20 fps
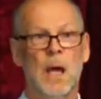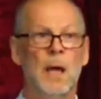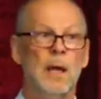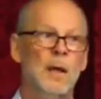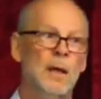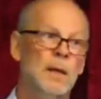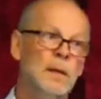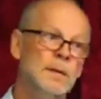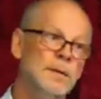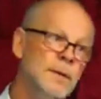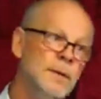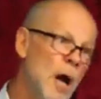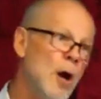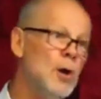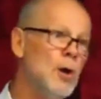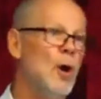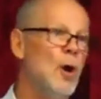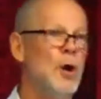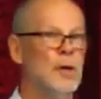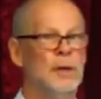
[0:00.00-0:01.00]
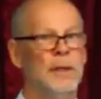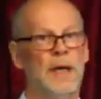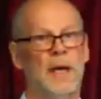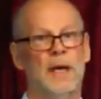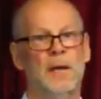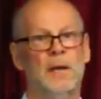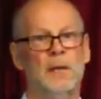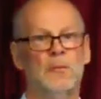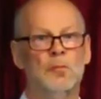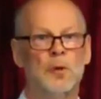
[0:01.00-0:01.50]
No longer
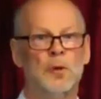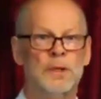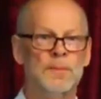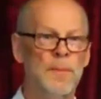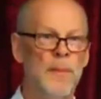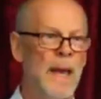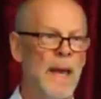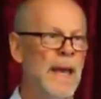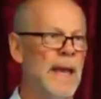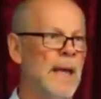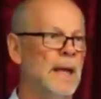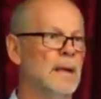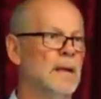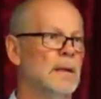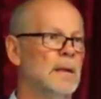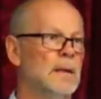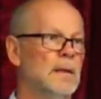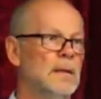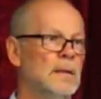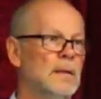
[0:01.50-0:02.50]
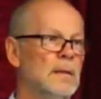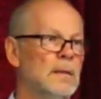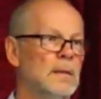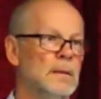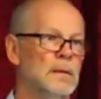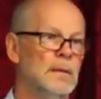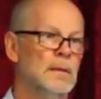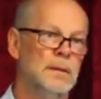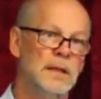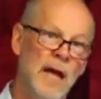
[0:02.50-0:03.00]
was man
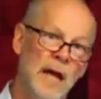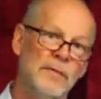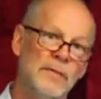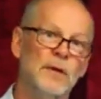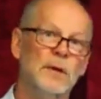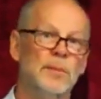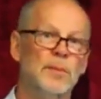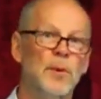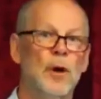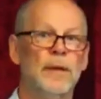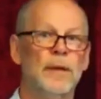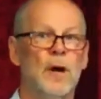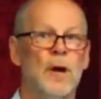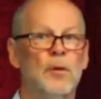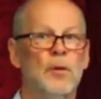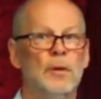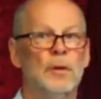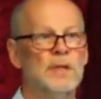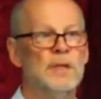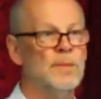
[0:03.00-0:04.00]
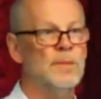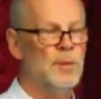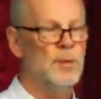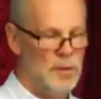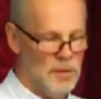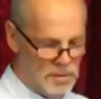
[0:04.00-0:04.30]
governed by the Holy Spirit.